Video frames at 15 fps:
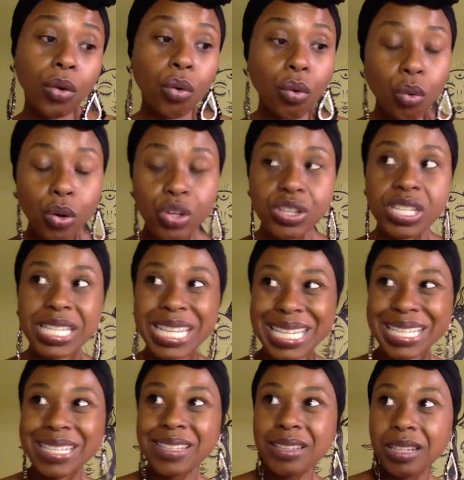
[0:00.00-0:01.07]
or
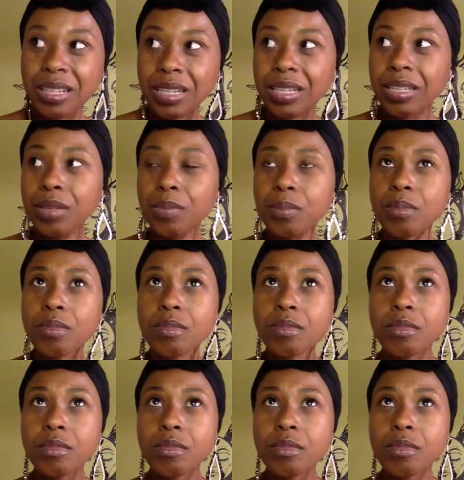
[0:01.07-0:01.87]
sixteen.